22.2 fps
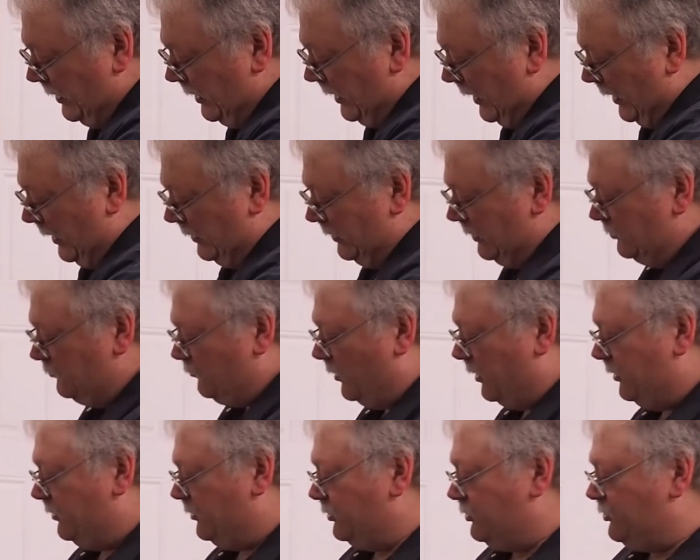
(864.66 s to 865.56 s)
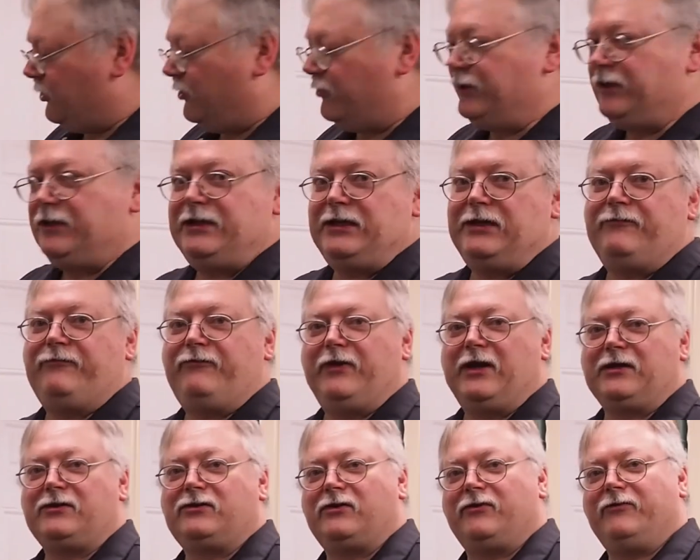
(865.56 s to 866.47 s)
and he's wanting to show you the
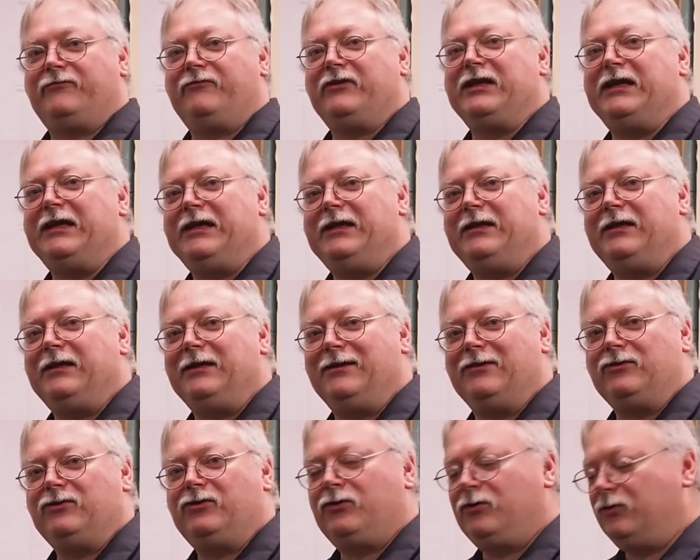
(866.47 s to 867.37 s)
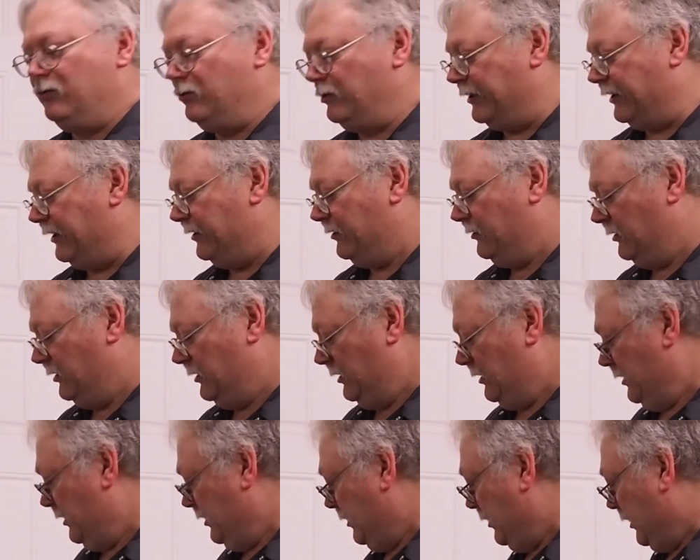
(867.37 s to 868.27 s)
effects of heating and cooling
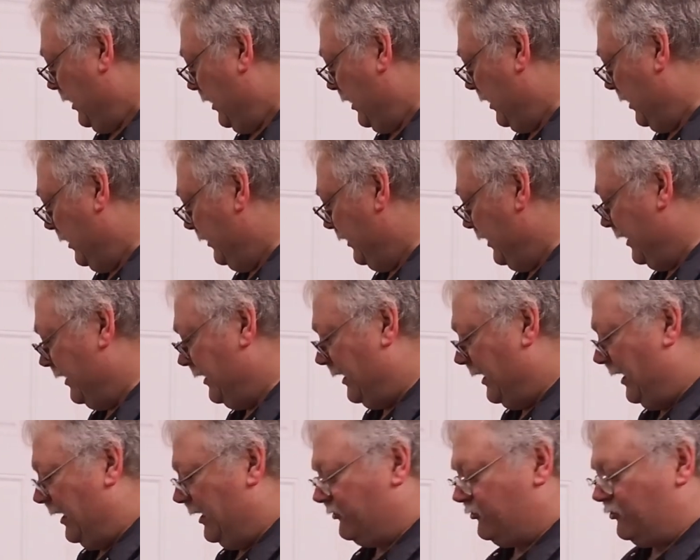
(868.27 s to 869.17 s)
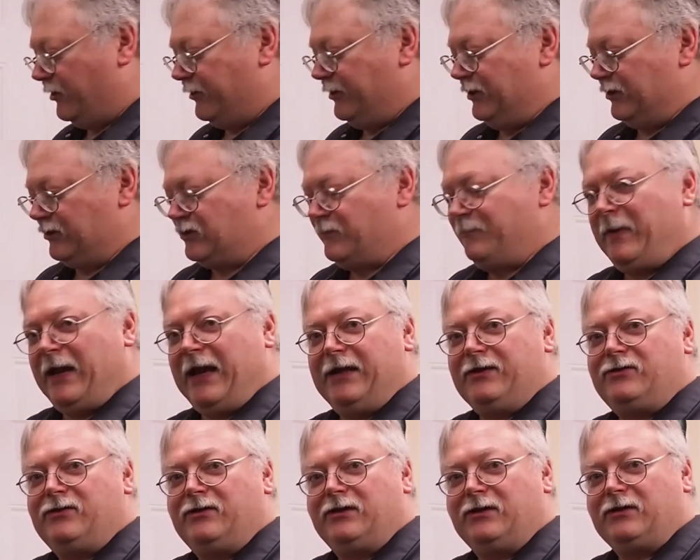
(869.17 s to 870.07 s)
that it has on the
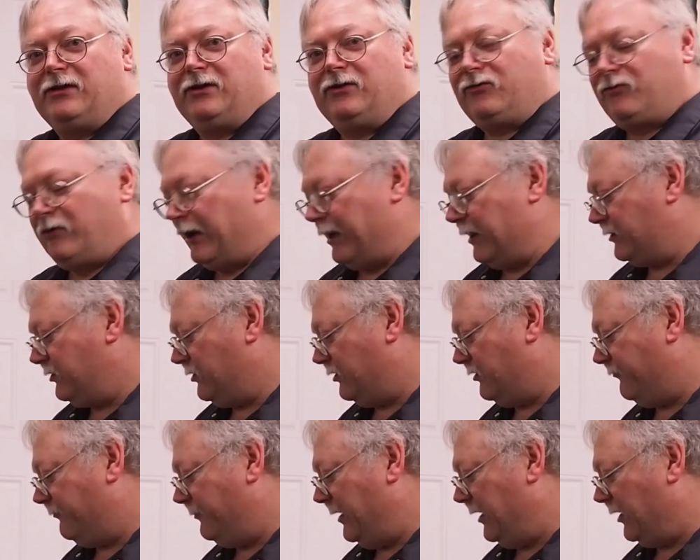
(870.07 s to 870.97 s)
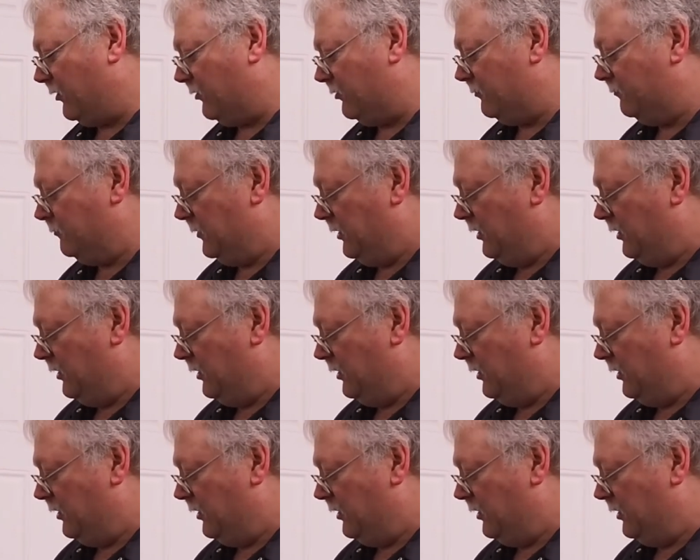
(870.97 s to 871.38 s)
expansion and contraction of metal.